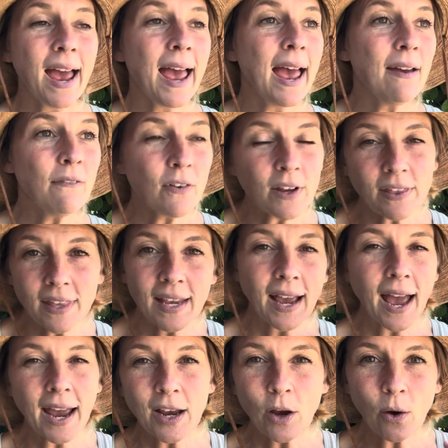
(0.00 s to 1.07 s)
everything
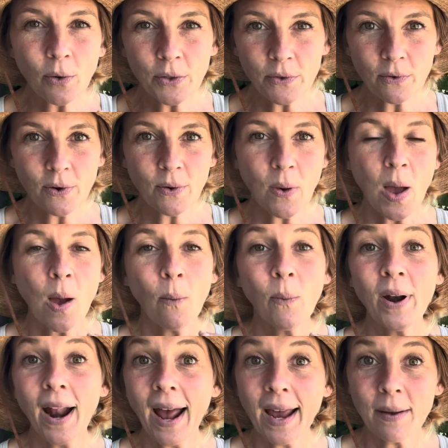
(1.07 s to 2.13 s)
I go through
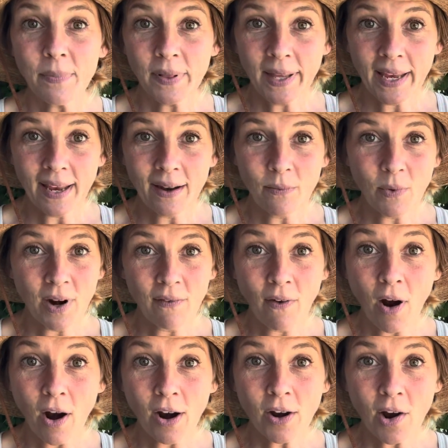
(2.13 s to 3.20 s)
when I plan one of
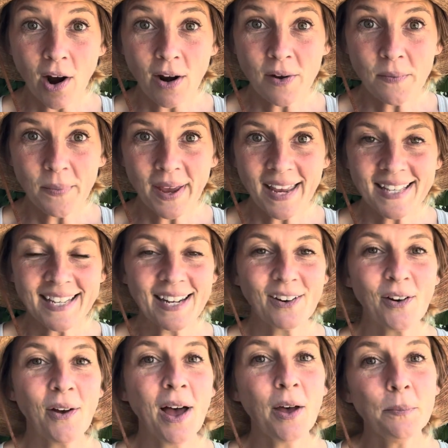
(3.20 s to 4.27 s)
our garden beds, and
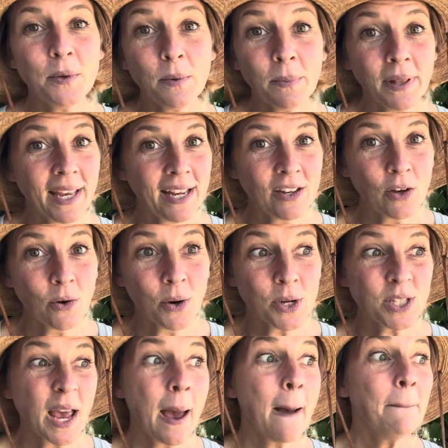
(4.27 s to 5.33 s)
it'll help you plan yours.